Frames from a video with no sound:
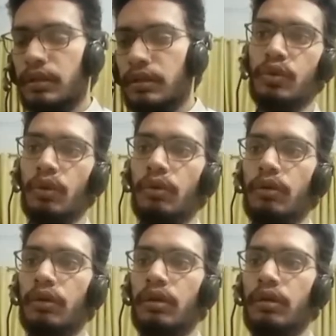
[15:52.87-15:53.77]

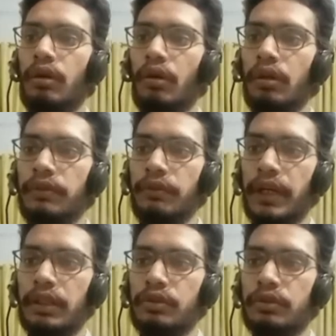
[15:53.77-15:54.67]
So all of the
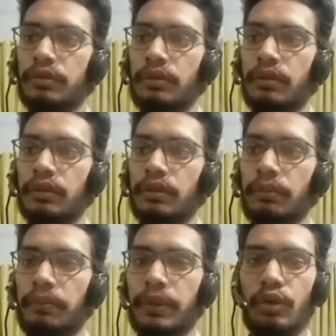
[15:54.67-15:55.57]
values
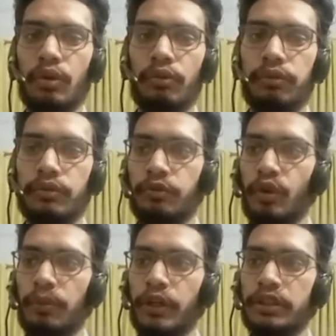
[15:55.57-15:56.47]
below
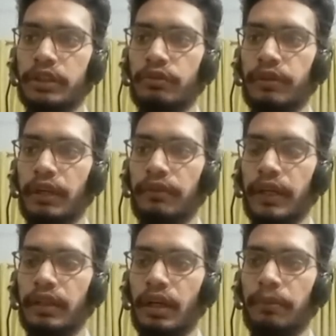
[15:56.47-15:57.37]
4.625
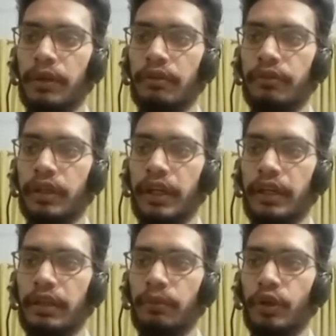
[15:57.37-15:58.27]
and above
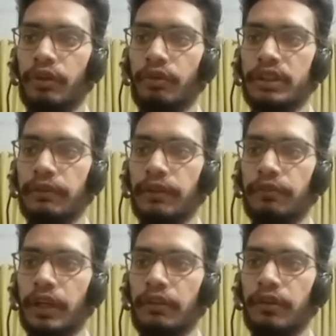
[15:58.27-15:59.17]

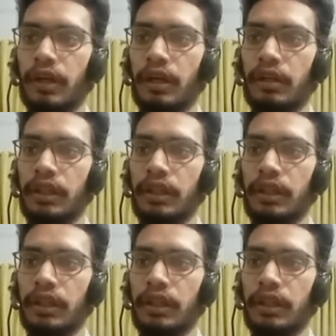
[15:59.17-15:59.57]
18.375 are the